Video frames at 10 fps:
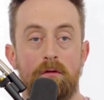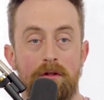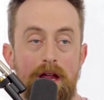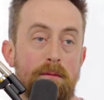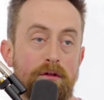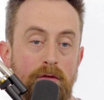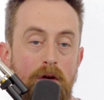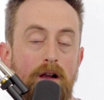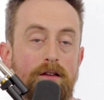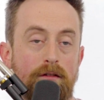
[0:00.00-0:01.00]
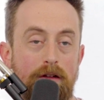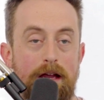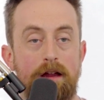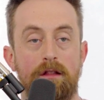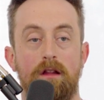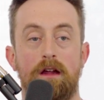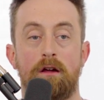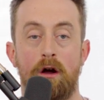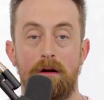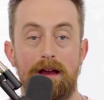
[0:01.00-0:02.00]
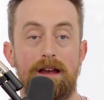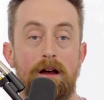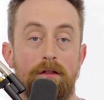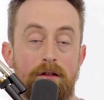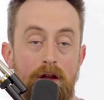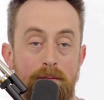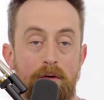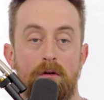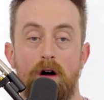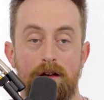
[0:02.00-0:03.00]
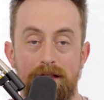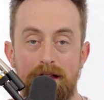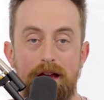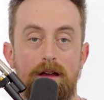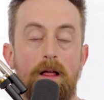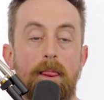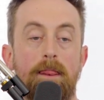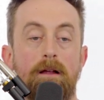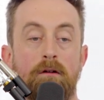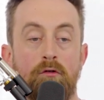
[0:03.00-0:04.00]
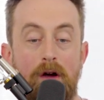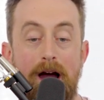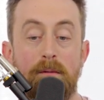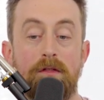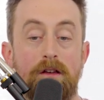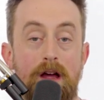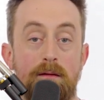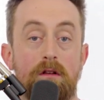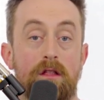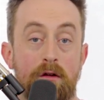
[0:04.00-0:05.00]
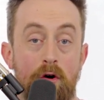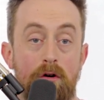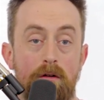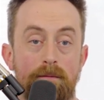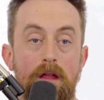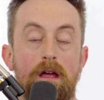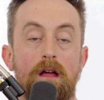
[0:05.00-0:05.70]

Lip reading: was able to relatively easily go in and out of the temple unseen, grabbed the diamond skull,